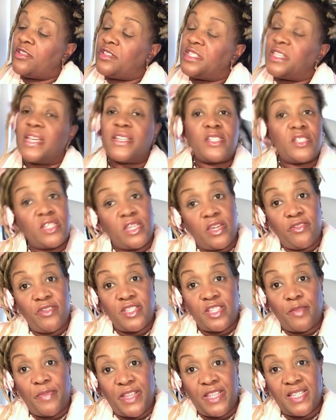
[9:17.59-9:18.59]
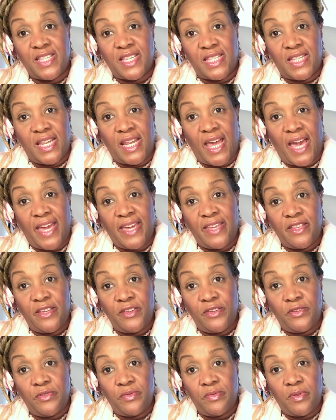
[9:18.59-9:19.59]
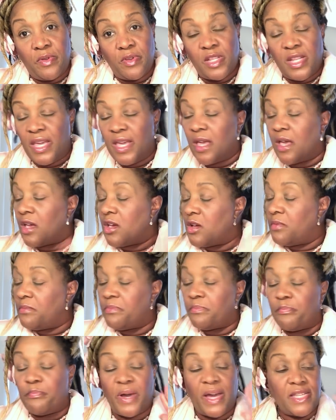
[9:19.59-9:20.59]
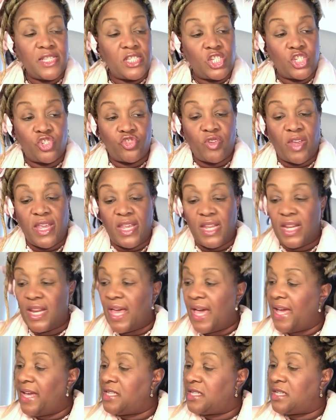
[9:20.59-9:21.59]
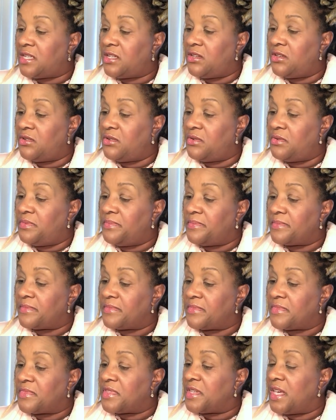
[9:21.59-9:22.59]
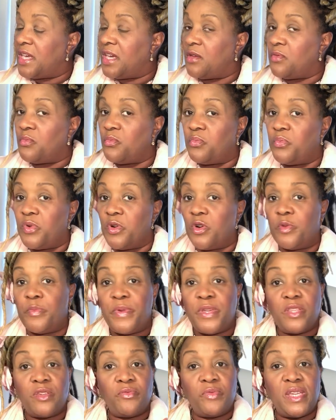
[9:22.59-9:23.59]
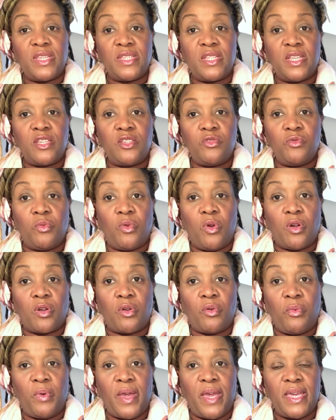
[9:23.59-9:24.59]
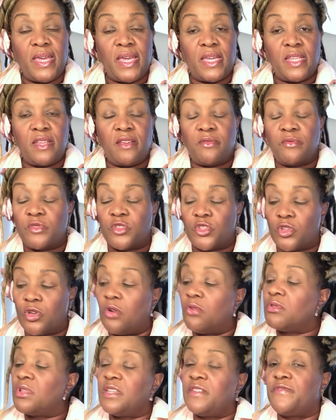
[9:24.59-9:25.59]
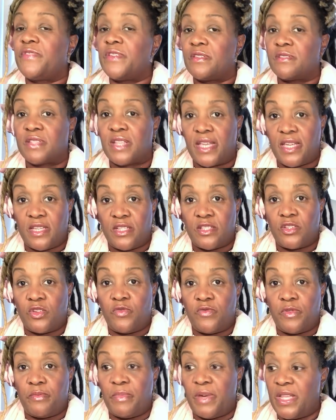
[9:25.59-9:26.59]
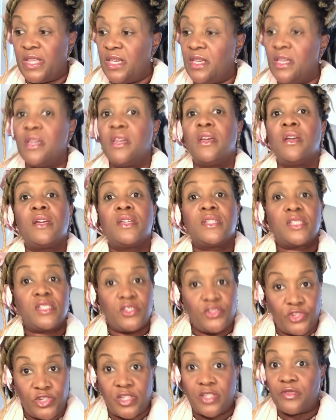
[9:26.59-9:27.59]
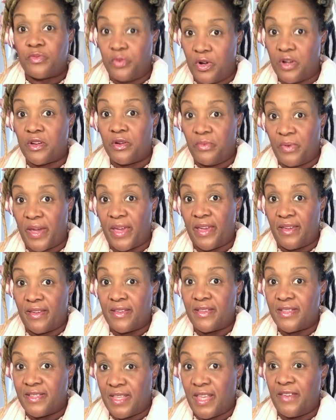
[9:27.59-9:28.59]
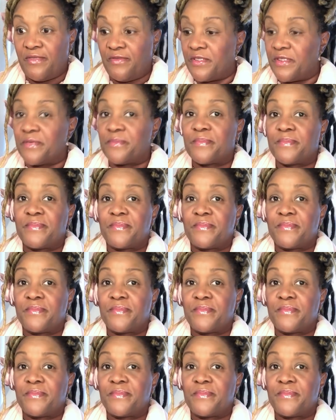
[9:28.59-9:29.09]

Sagittarius, somebody's going to lie to you, like butt straight lie to you. It will be the reason that you walk away, and it totally feels like it's over money. Just walk away, safer.